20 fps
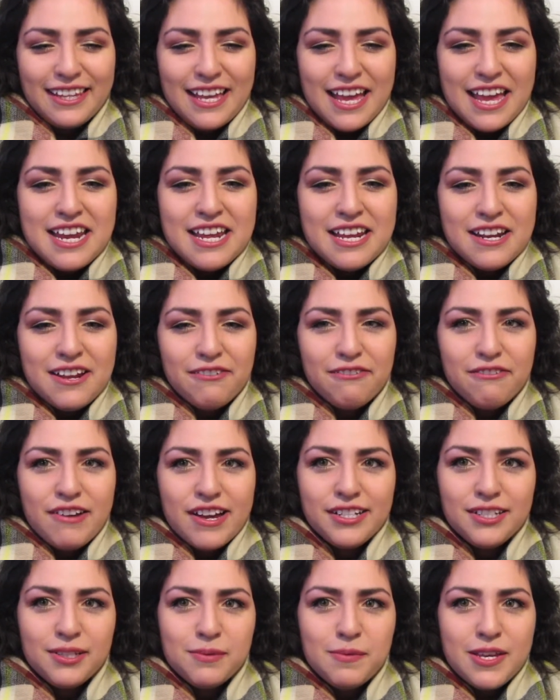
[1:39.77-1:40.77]
it
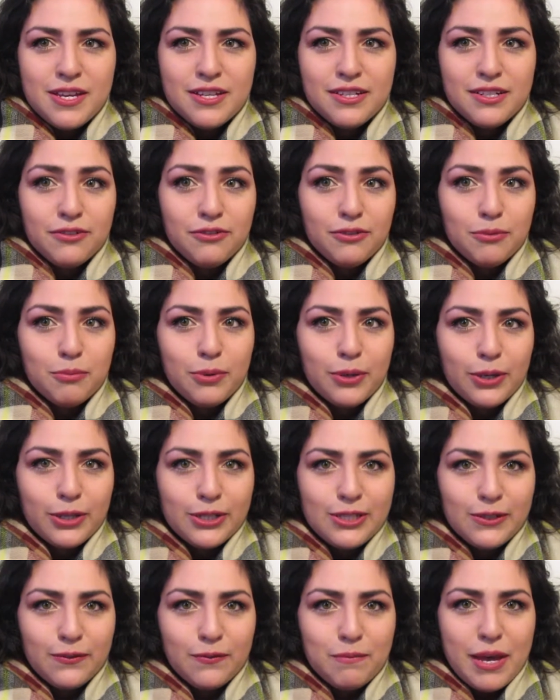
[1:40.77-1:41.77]
affects me in different
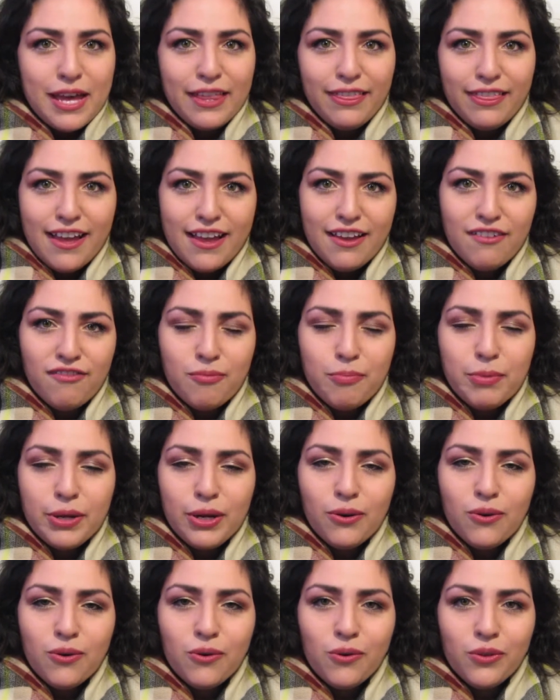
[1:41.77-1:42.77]
parts of my life,
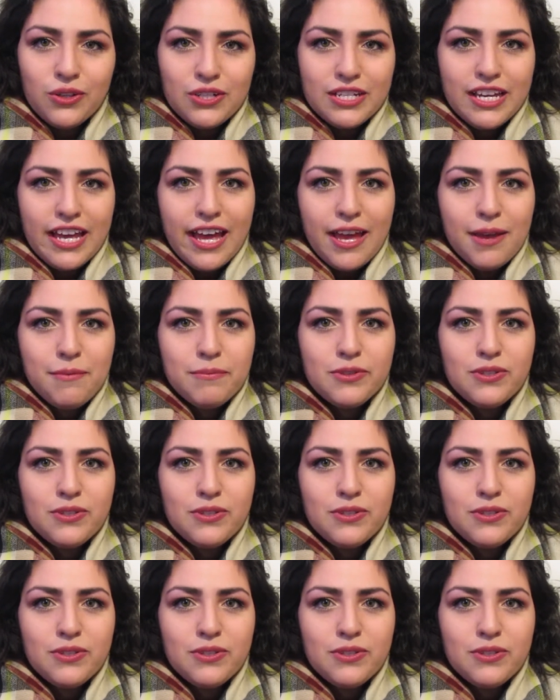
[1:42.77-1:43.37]
but all the time.